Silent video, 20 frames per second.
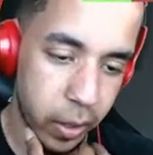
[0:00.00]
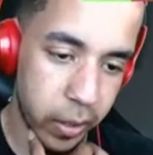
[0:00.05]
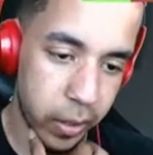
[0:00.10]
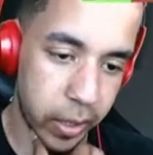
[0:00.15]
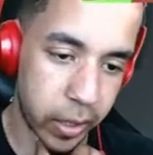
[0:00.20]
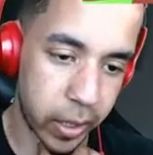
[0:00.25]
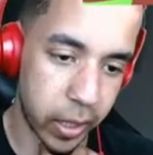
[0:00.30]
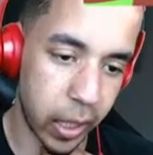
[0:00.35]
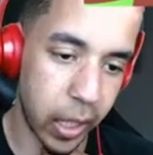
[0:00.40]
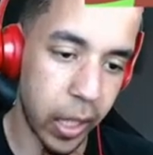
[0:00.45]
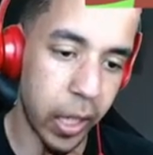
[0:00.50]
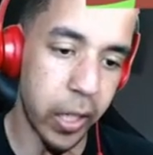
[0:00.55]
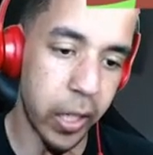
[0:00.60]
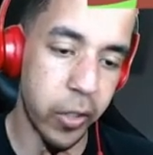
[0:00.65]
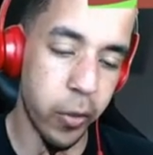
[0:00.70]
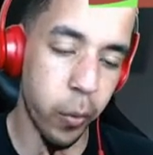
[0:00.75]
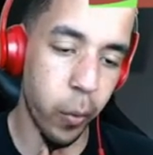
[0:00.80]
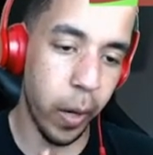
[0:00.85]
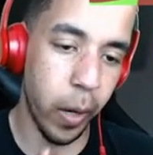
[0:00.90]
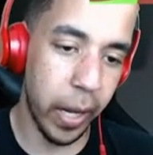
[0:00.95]

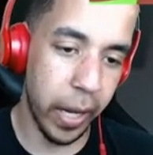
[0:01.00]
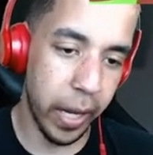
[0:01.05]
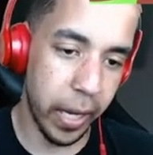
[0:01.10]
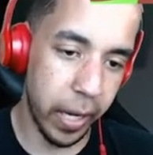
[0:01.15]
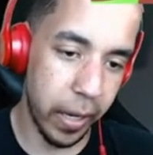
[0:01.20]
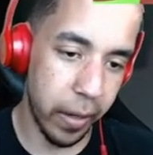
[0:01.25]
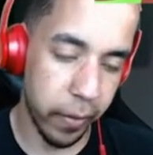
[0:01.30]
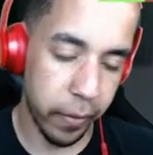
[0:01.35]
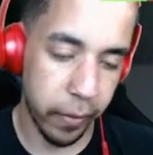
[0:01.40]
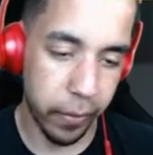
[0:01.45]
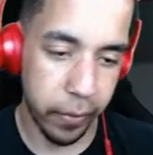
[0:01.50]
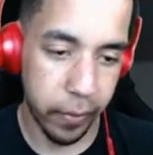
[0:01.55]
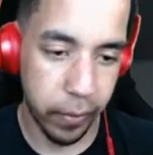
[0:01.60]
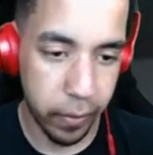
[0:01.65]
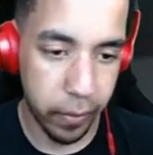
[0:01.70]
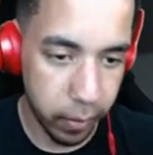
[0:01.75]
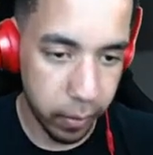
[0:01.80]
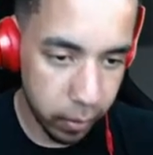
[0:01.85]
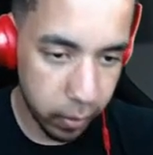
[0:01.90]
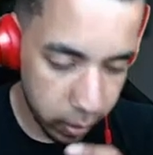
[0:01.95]
Sludge Wave.
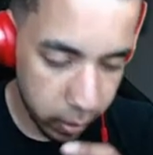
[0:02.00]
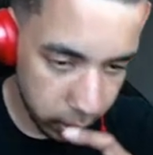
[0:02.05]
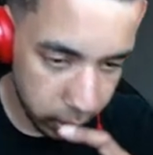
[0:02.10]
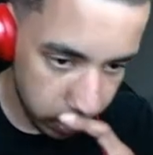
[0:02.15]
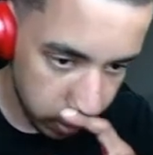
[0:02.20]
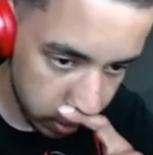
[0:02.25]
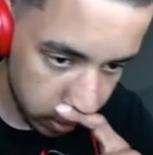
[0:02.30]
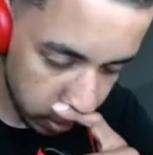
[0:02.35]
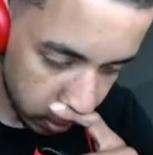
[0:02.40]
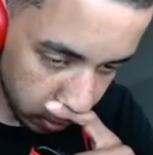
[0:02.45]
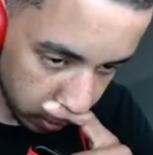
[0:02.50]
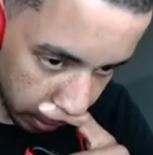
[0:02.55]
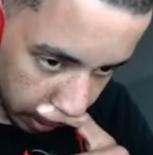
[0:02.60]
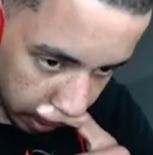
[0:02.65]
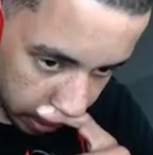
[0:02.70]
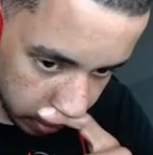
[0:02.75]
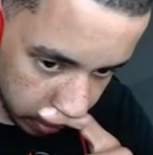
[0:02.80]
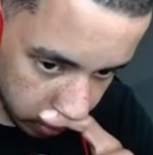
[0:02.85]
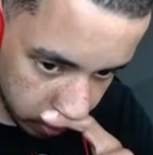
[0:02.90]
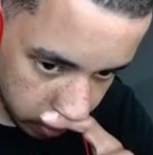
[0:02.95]

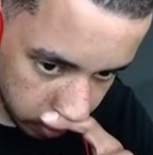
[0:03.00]
Okay.